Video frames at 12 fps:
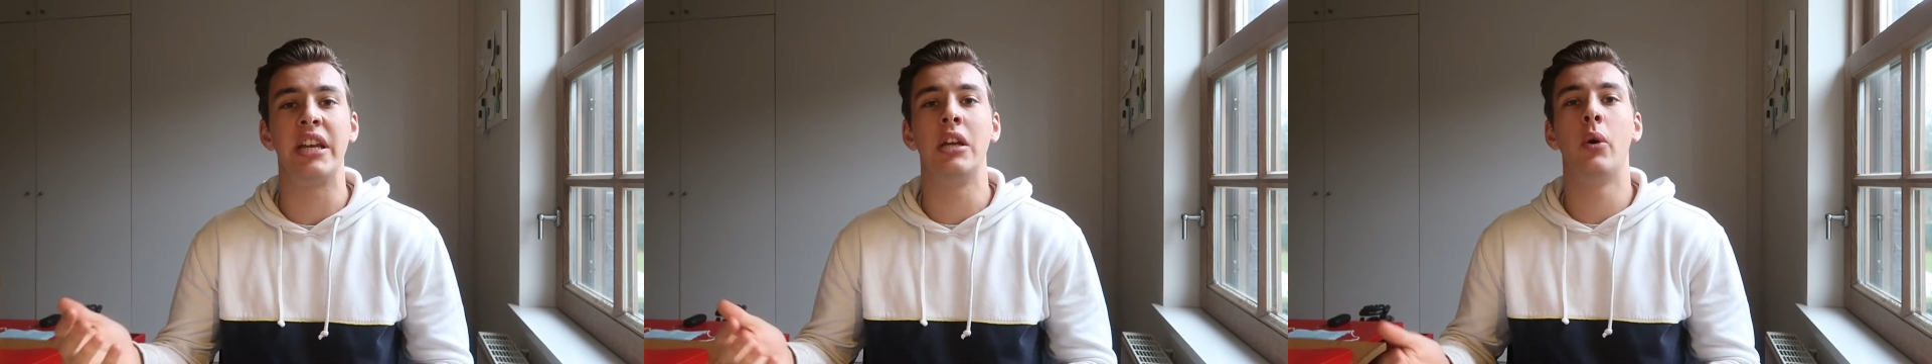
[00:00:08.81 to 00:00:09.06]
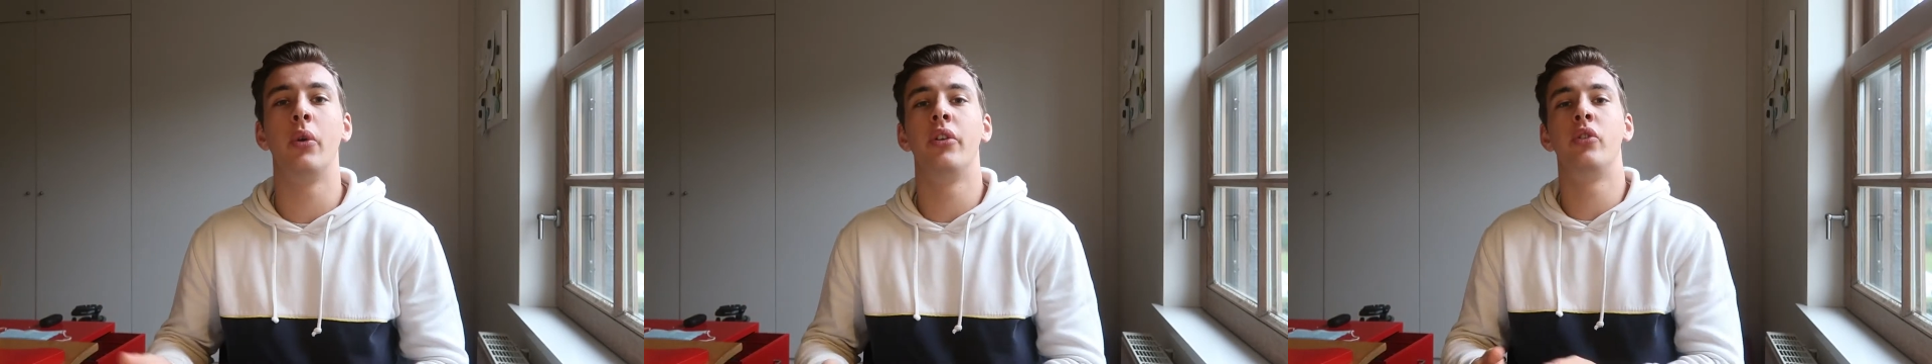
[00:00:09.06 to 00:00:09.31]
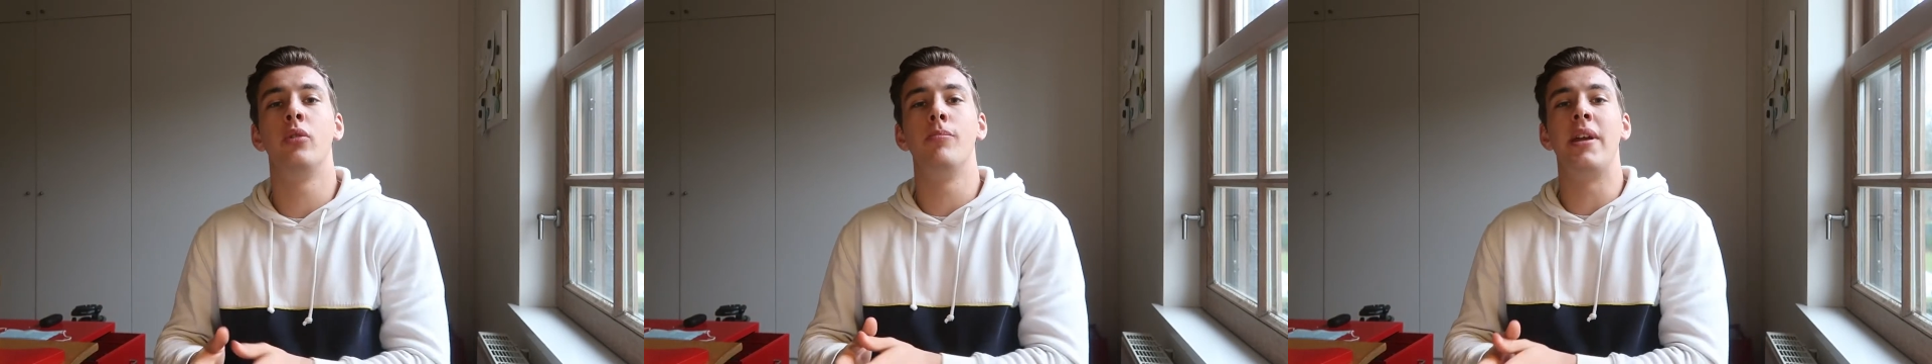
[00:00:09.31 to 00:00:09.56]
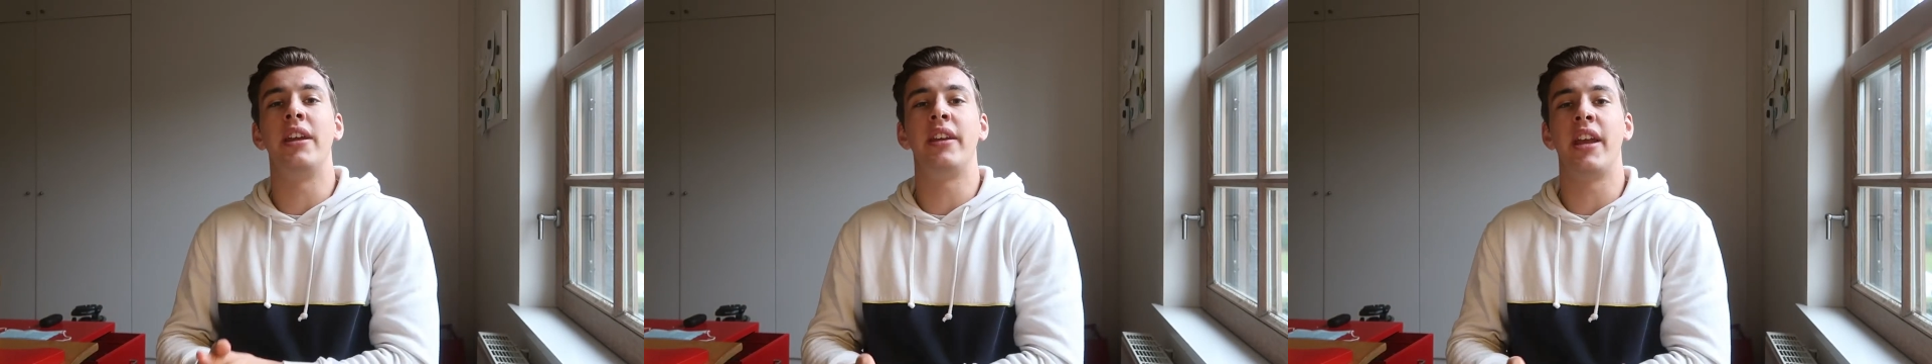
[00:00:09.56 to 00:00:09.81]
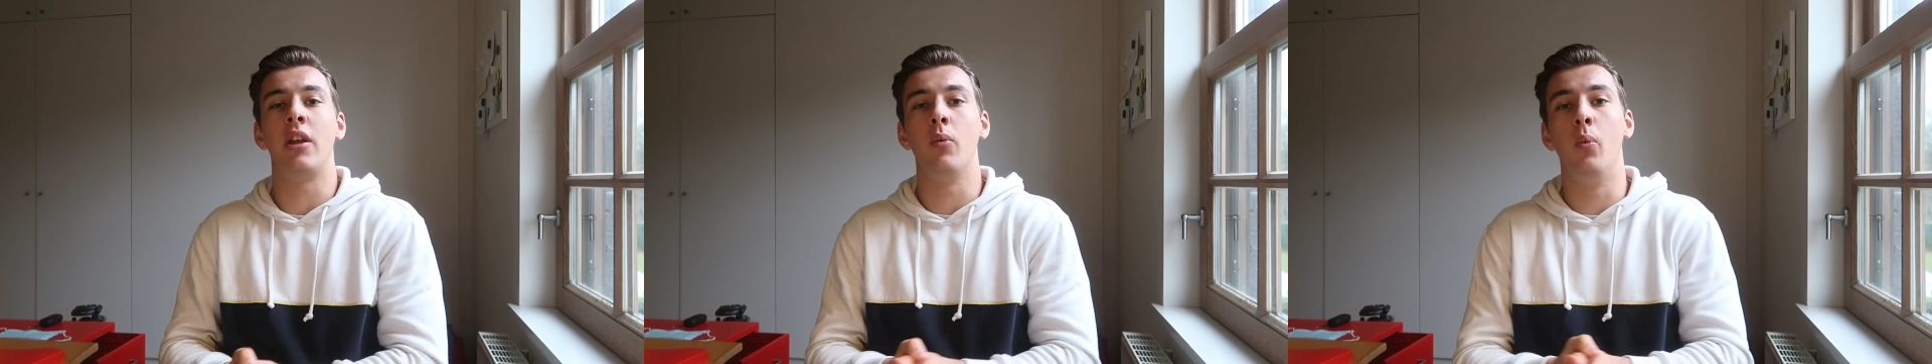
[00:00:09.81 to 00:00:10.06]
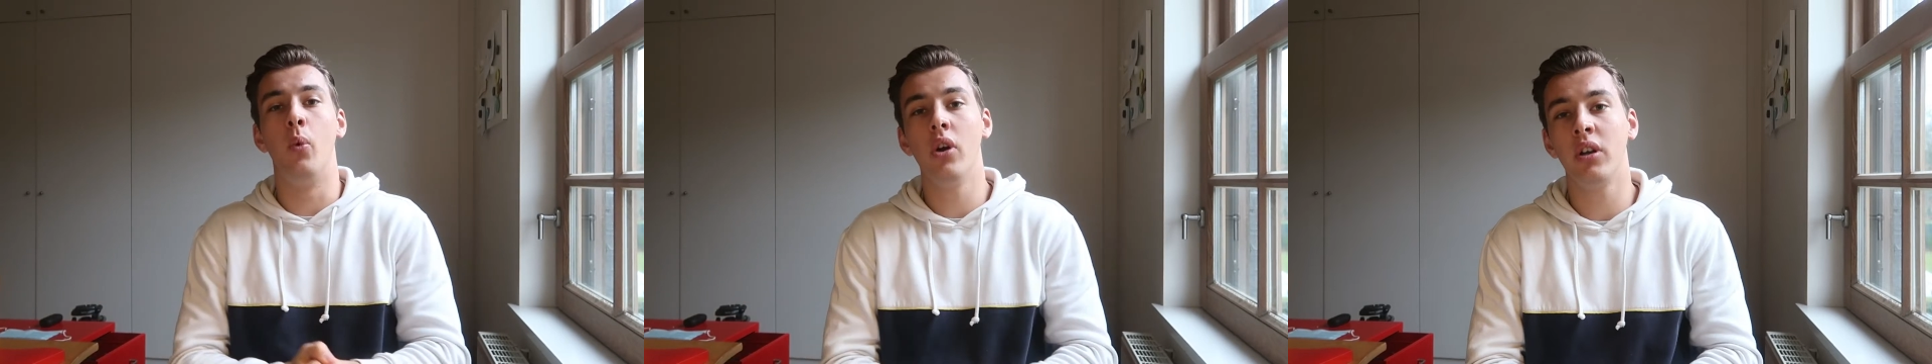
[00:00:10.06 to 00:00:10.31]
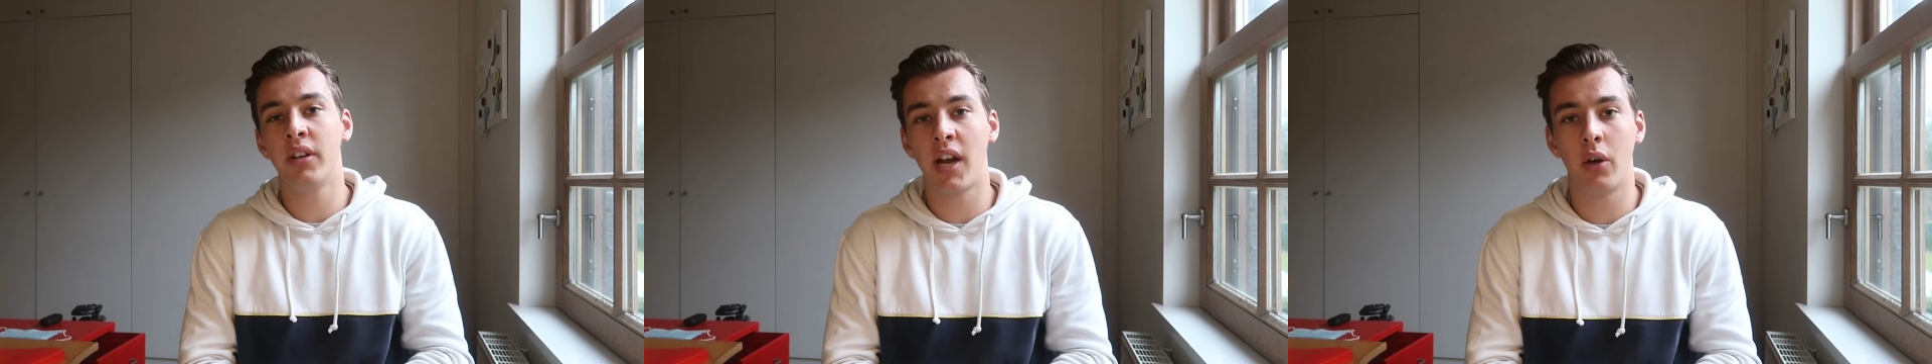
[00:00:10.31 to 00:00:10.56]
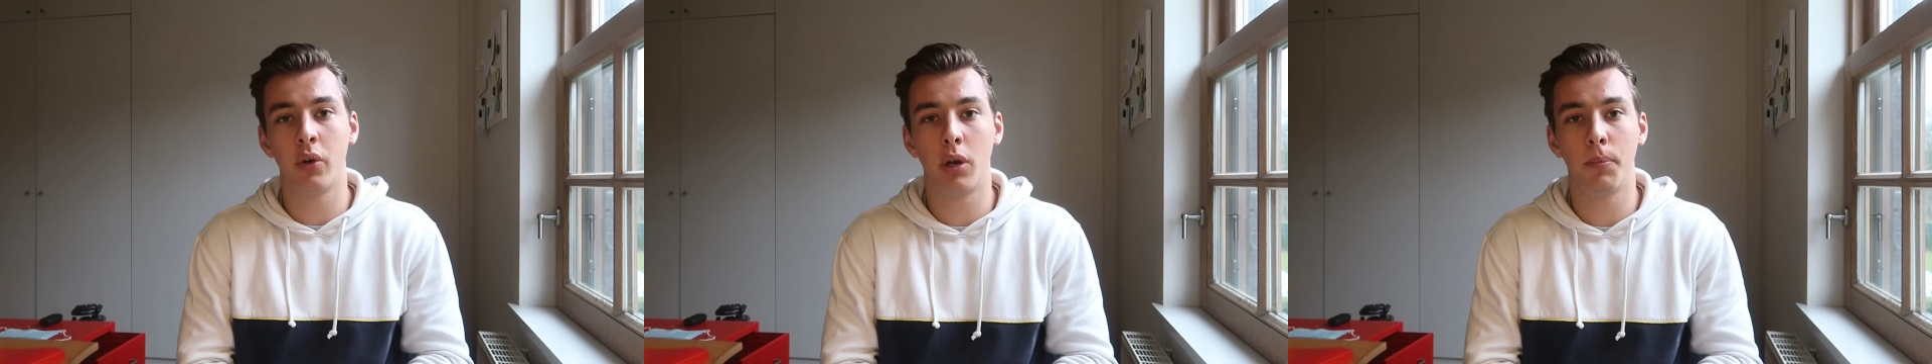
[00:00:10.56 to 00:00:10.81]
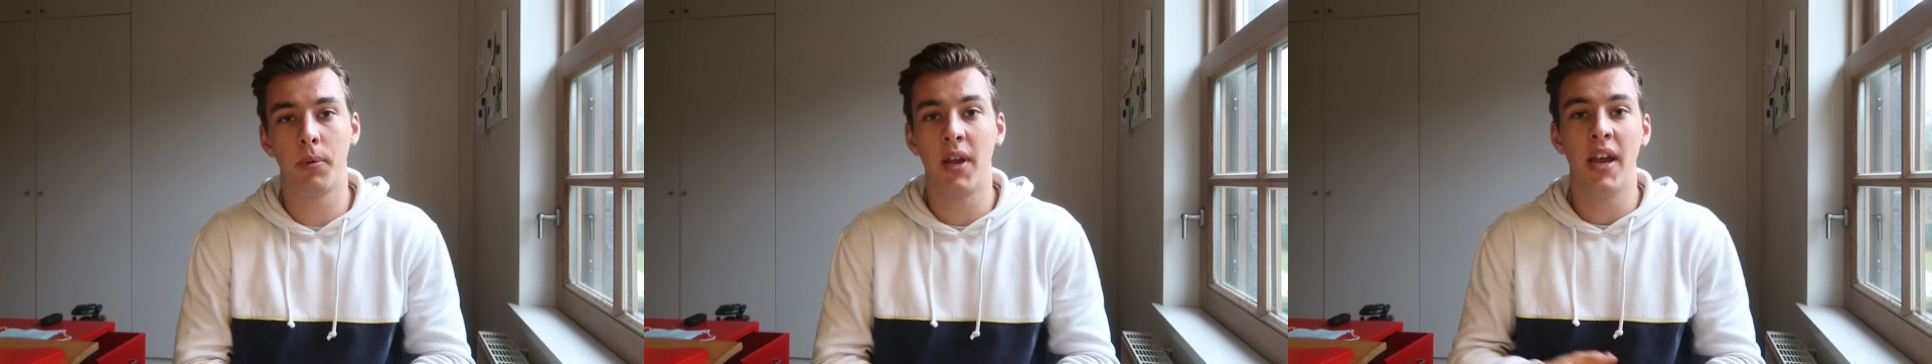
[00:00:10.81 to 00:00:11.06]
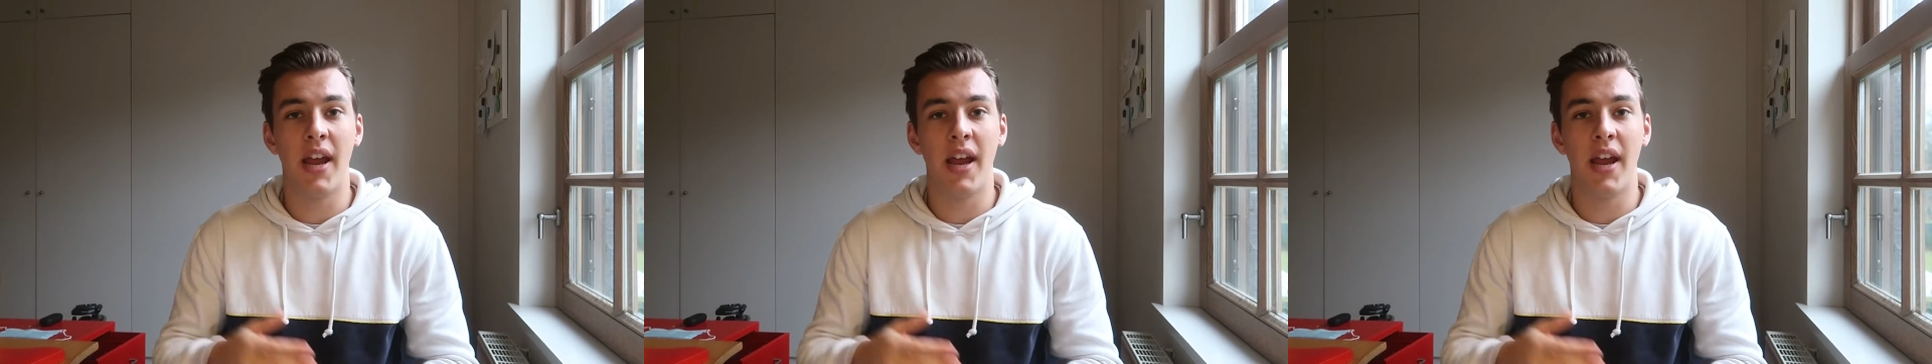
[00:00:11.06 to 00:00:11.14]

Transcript: in order to make a workout up